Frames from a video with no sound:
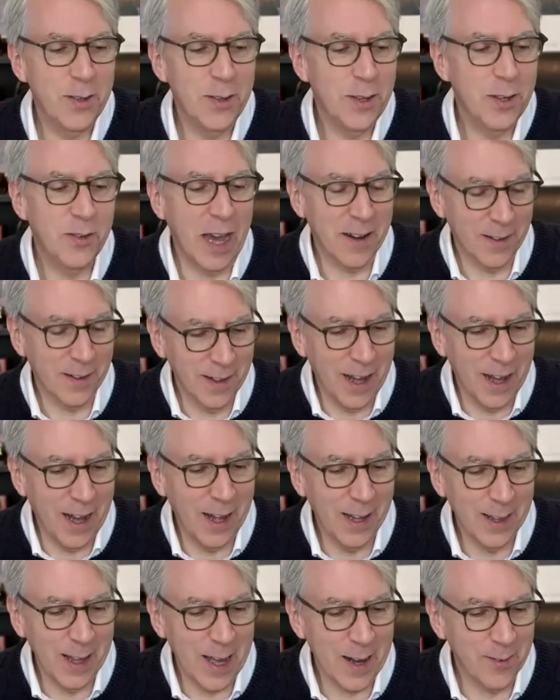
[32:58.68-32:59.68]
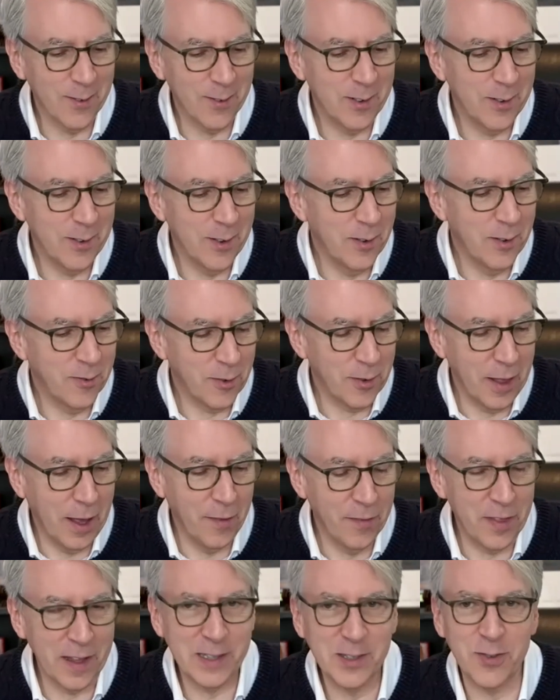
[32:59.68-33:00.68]
have got a lot, a lot of, of,
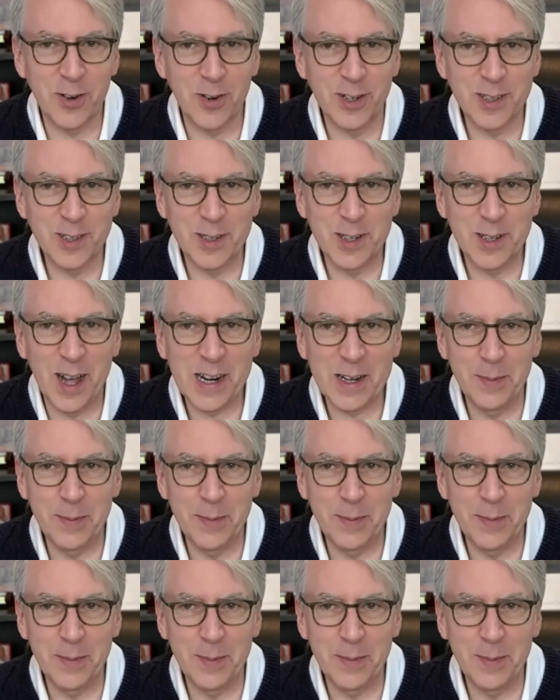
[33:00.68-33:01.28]
of, things for us to talk